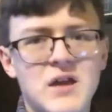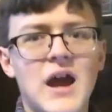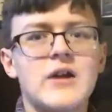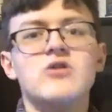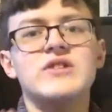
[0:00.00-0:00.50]

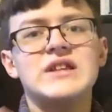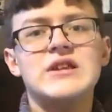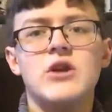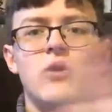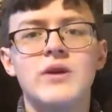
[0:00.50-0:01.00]
I don't
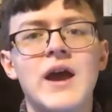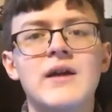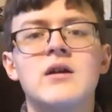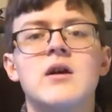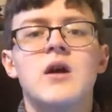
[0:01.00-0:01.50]
really know
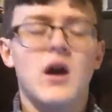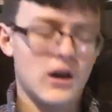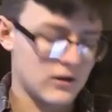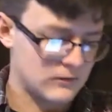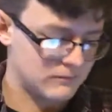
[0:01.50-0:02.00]
yet.
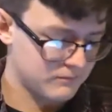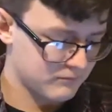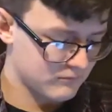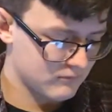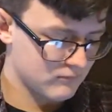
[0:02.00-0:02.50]
I
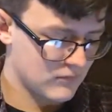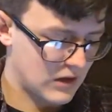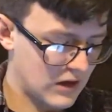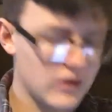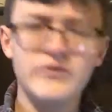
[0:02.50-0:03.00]

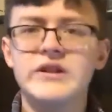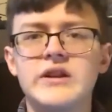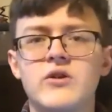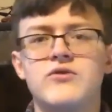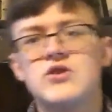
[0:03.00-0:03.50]
don't really
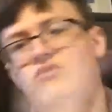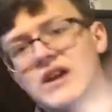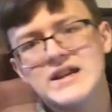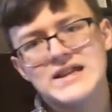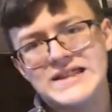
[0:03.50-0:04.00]
know for the
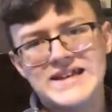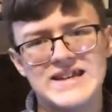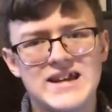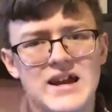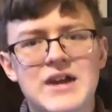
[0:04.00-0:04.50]
writing thing
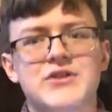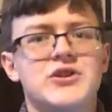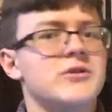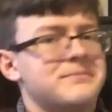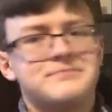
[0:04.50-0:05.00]
yet
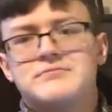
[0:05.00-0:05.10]
either.